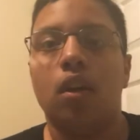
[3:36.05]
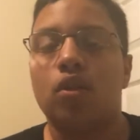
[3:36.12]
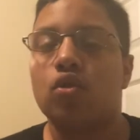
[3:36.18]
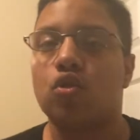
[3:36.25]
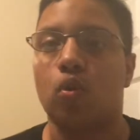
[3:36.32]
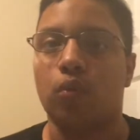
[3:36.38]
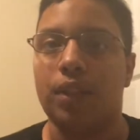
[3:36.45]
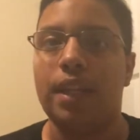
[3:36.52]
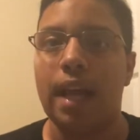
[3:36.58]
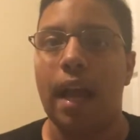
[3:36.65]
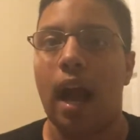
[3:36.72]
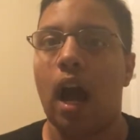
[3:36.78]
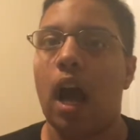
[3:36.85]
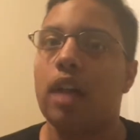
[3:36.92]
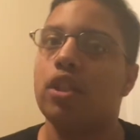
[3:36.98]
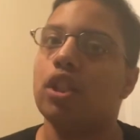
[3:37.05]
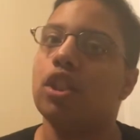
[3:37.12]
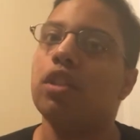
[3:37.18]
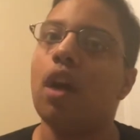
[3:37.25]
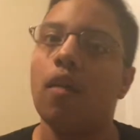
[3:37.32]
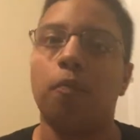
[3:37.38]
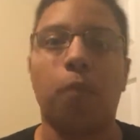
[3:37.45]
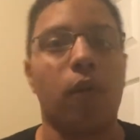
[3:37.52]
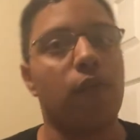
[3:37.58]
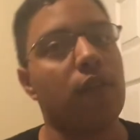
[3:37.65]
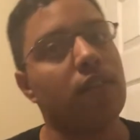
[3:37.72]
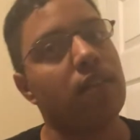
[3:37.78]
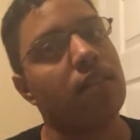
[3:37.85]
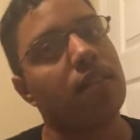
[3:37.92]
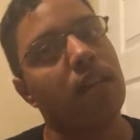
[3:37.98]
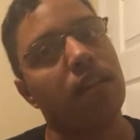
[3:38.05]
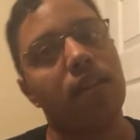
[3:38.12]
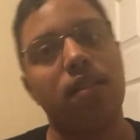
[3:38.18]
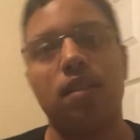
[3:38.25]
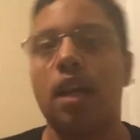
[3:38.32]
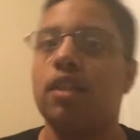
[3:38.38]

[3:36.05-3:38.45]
So yeah, I just love perfect attendance.